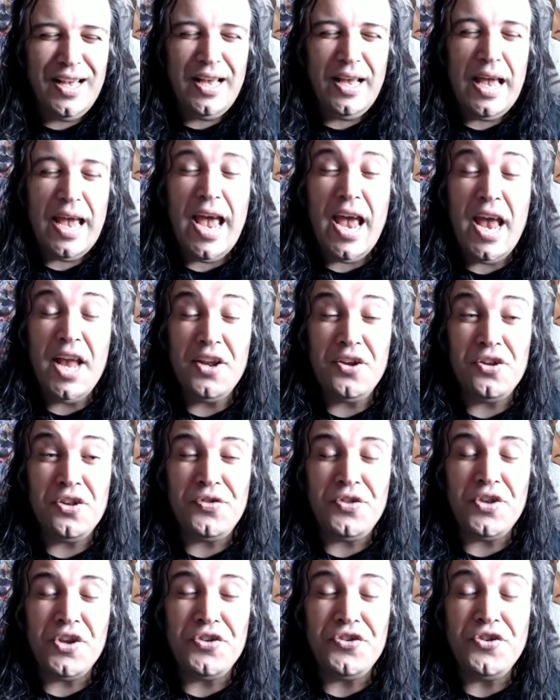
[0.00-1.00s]
And
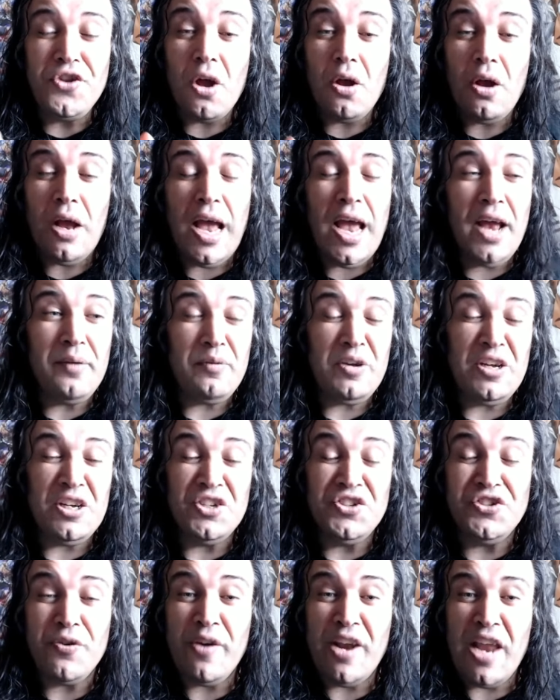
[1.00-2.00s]
there's no, and
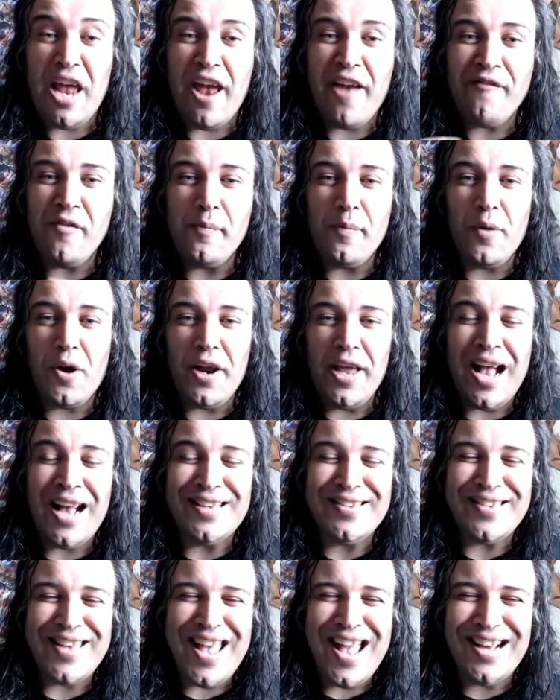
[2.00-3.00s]
considering everybody
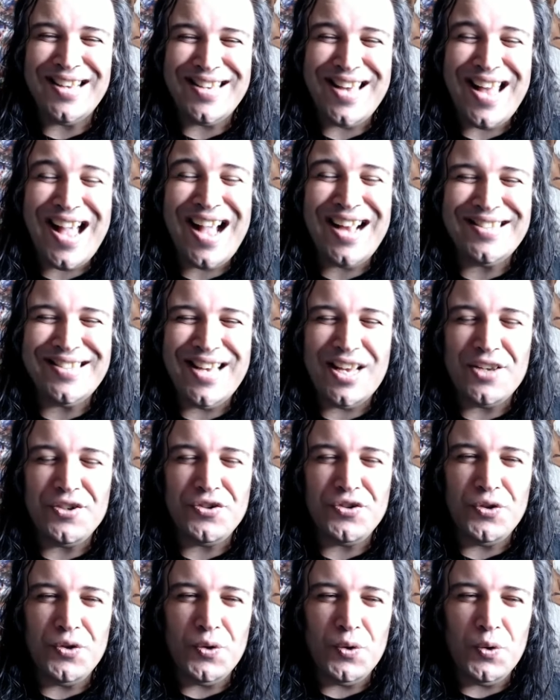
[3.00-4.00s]
has
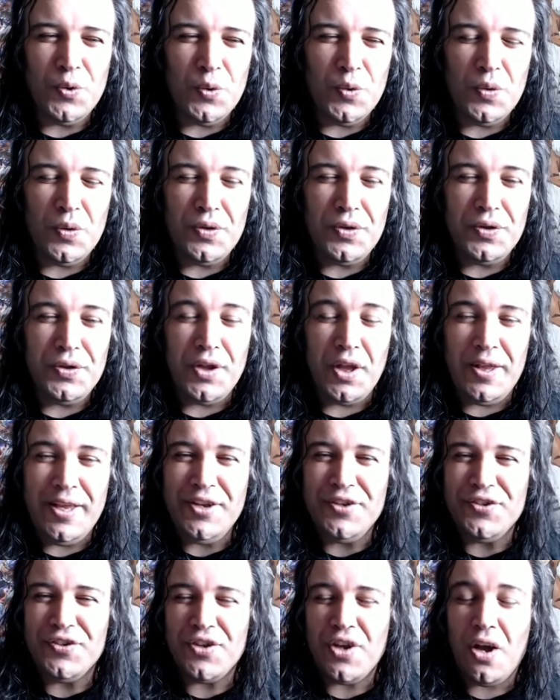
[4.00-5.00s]
access to the
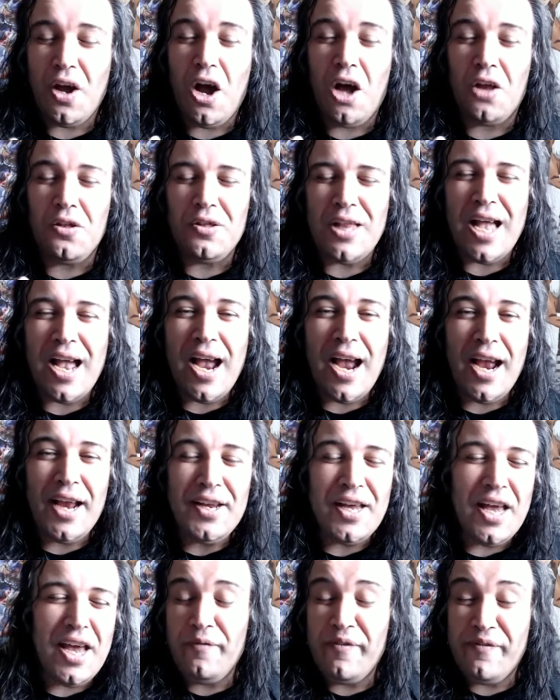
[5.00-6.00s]
leaks
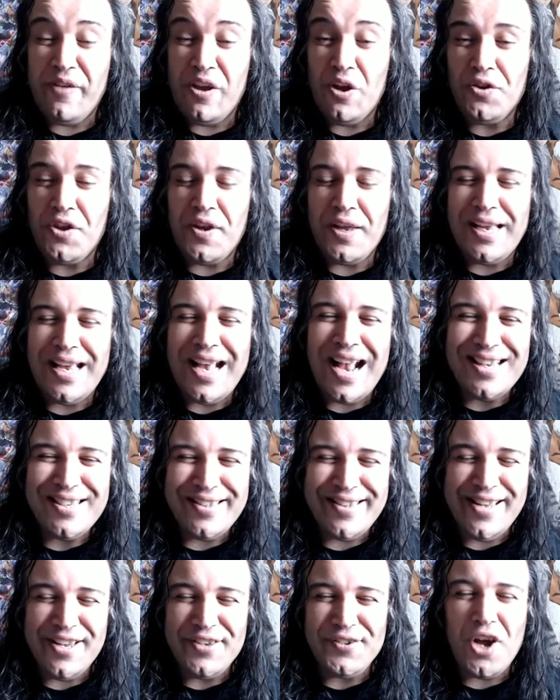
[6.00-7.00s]
online and field in the
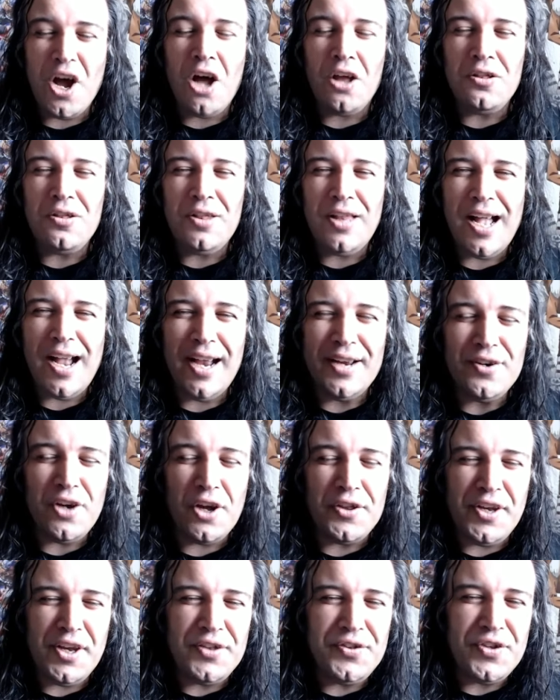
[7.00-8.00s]
cast list online
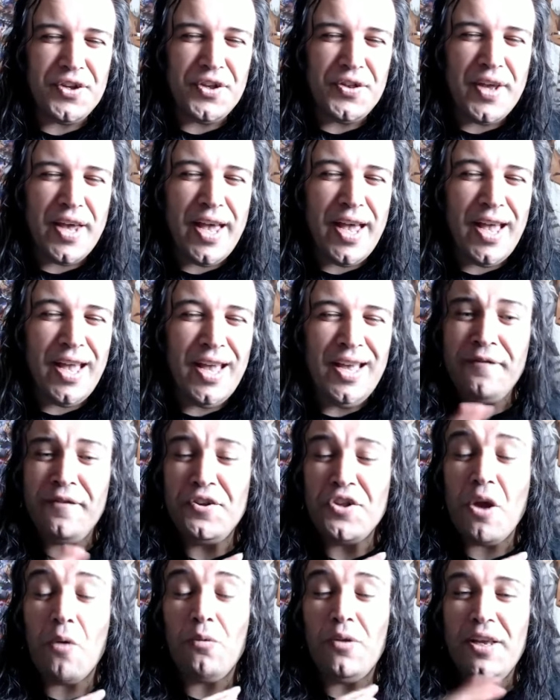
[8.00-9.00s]
on the internet, if you
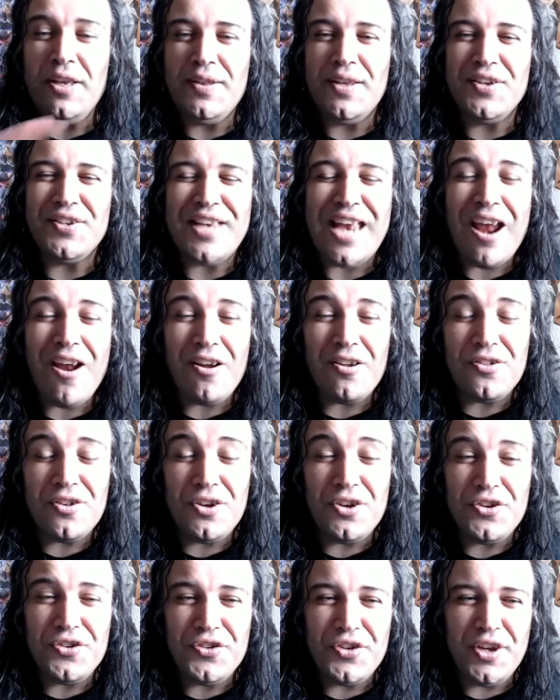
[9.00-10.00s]
don't leak these
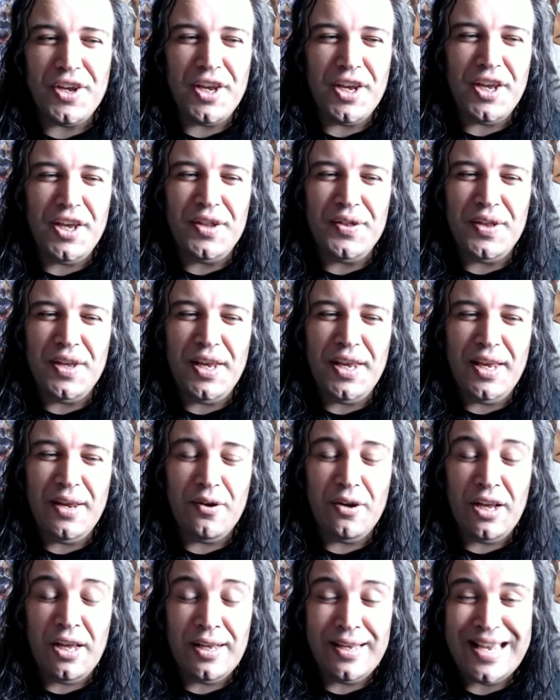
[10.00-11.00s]
characters in the
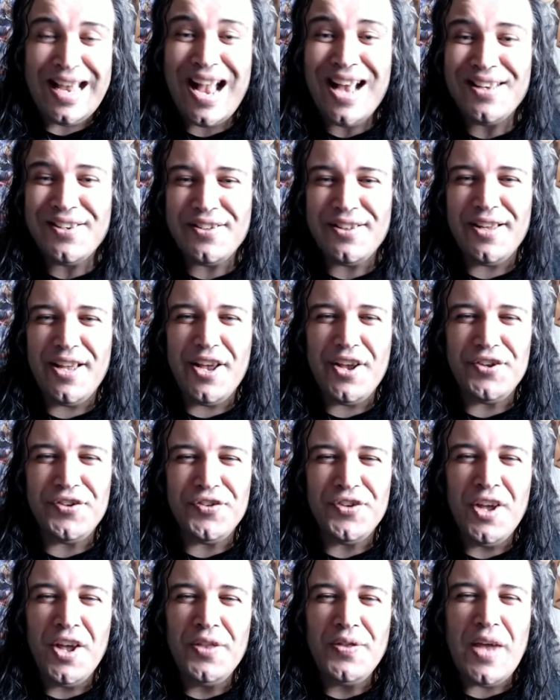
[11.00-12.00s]
cast
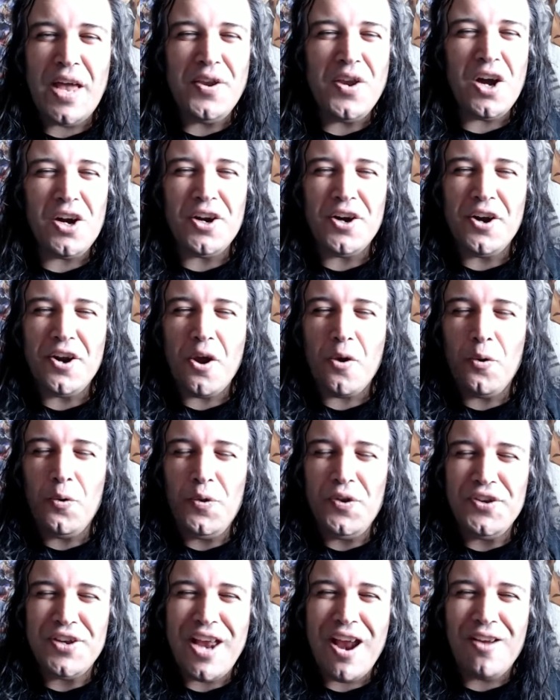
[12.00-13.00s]
list, they're not going to know who
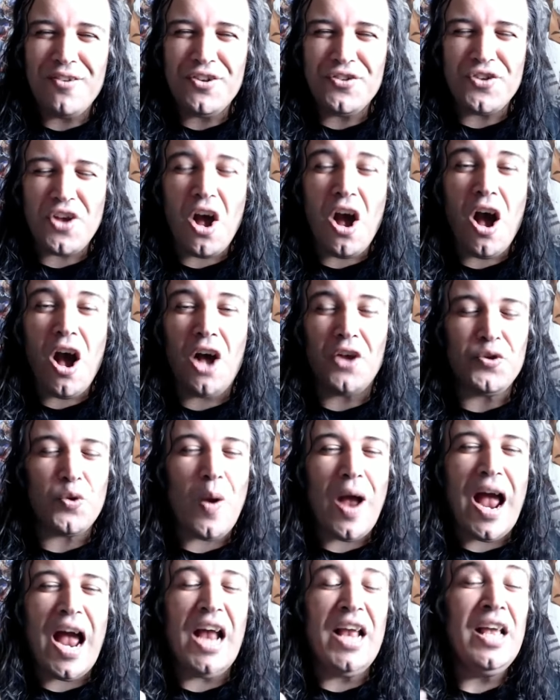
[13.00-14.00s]
these characters are.
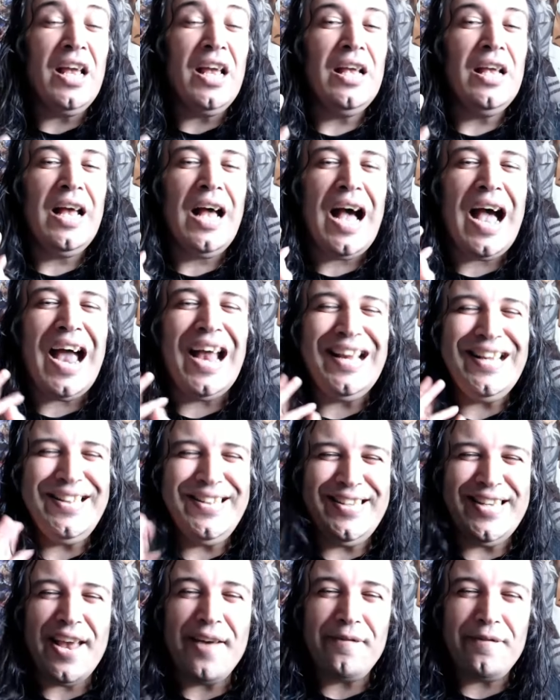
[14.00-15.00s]
So I, I
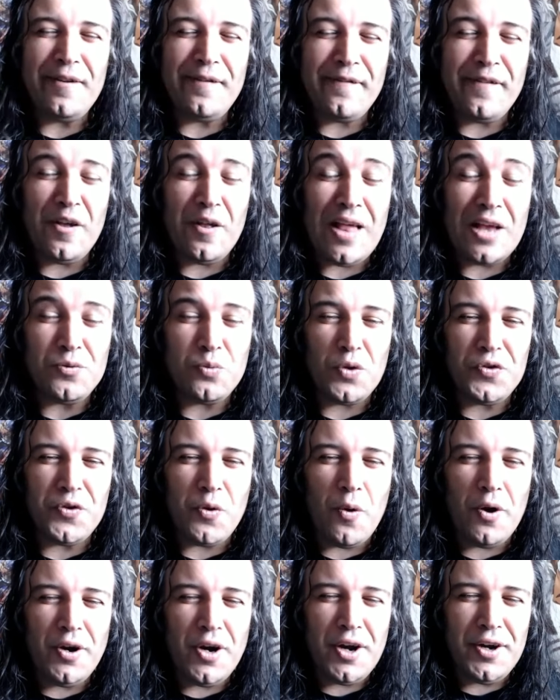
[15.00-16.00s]
definitely feel that's what's
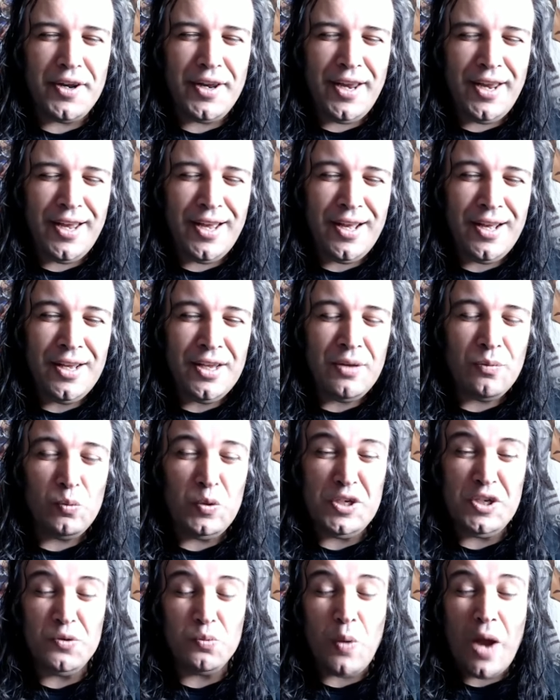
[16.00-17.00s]
going on here,
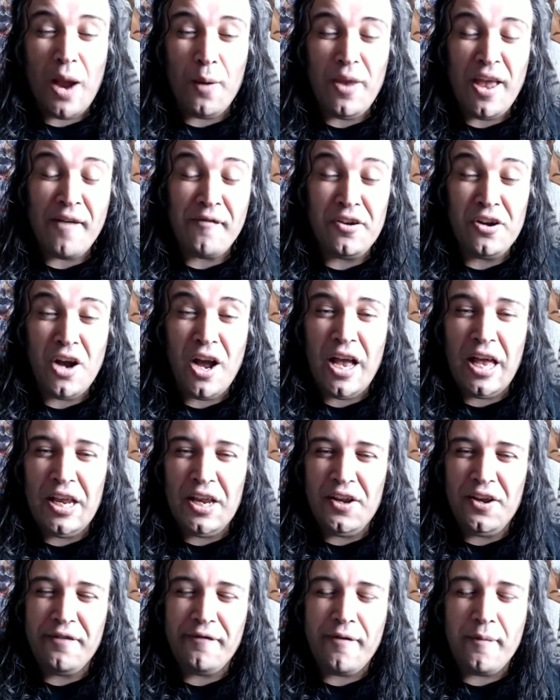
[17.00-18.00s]
which is why we haven't got
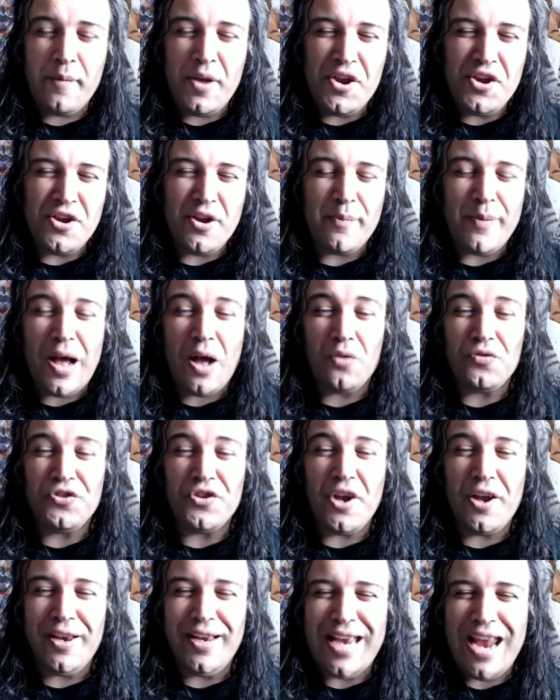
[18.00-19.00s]
any information about
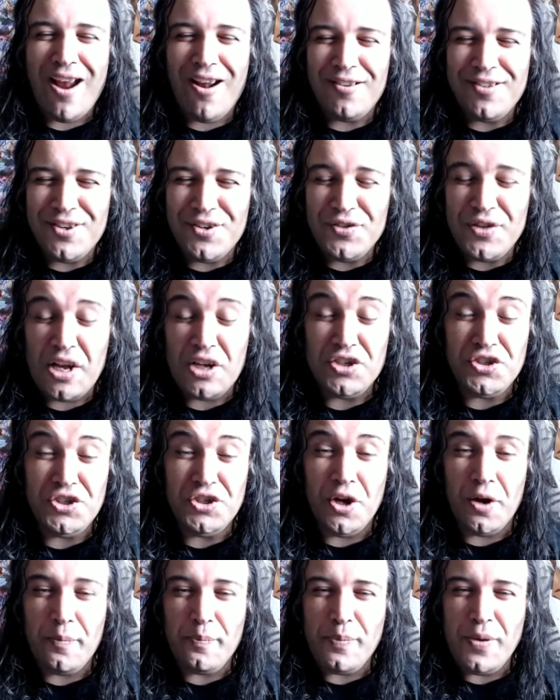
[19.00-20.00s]
certain characters that
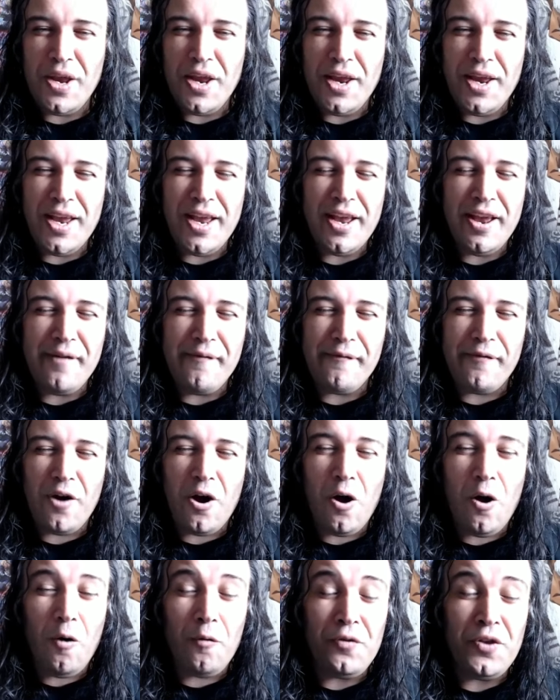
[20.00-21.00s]
should be
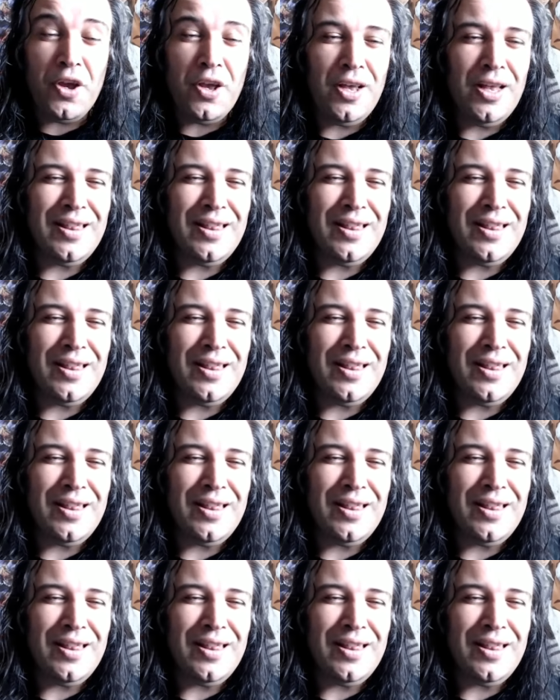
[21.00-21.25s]
involved.